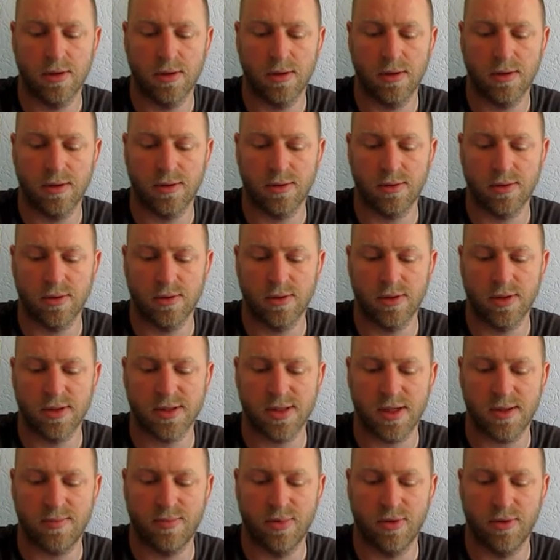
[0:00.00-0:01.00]
the rollers,
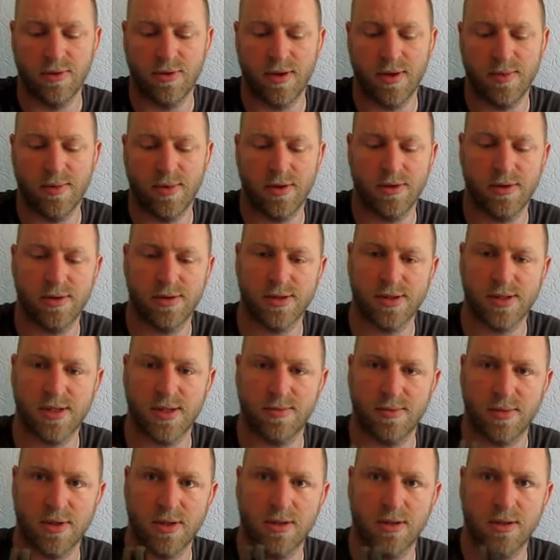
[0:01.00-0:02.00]
I put them on
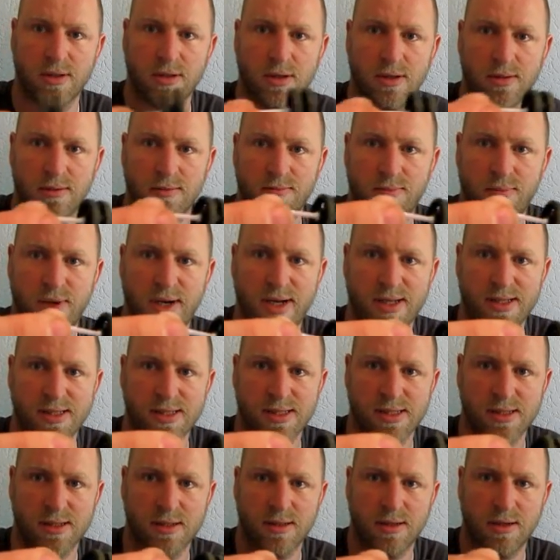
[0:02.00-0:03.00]
some cotton
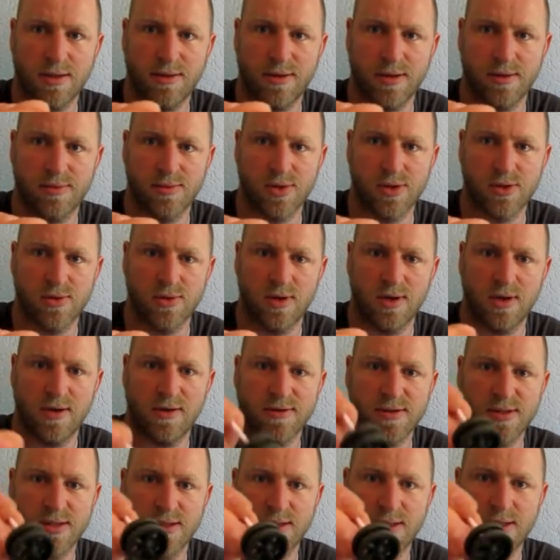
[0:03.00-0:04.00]
pads, cut them to
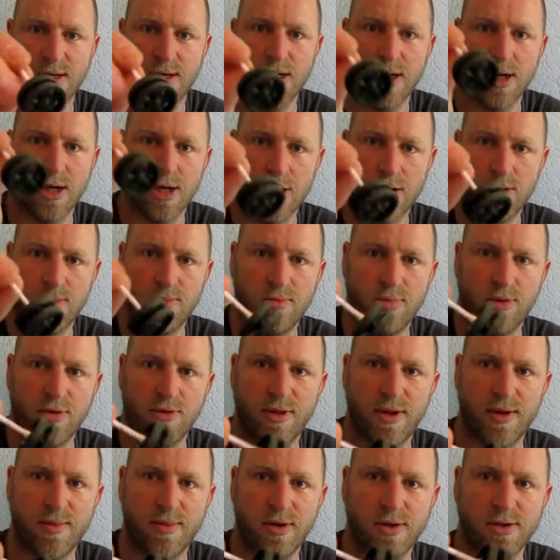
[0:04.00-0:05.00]
halves and put
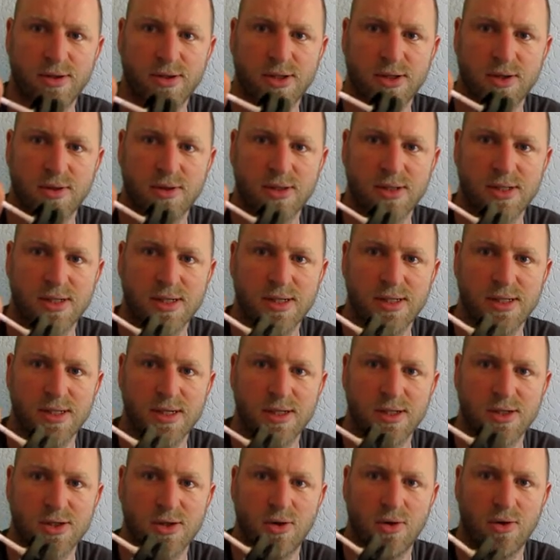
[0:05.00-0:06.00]
them on so it's easier
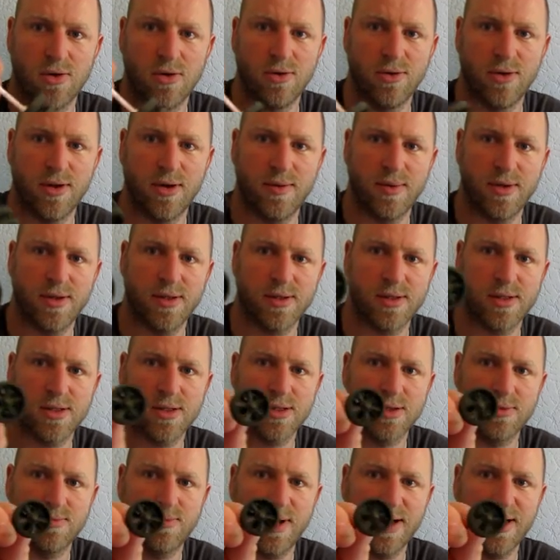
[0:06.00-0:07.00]
to hold them and
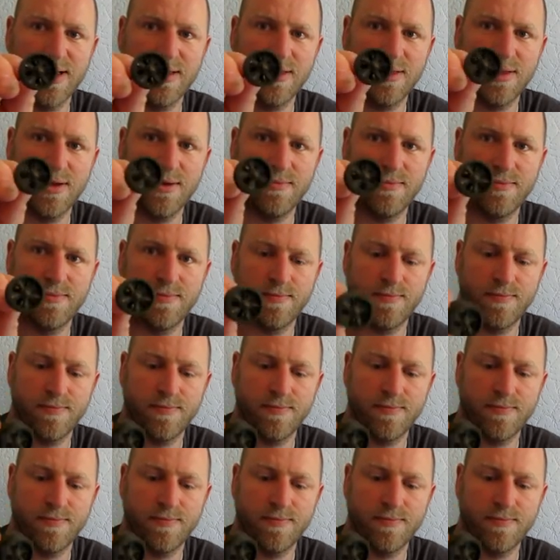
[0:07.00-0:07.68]
to paint them.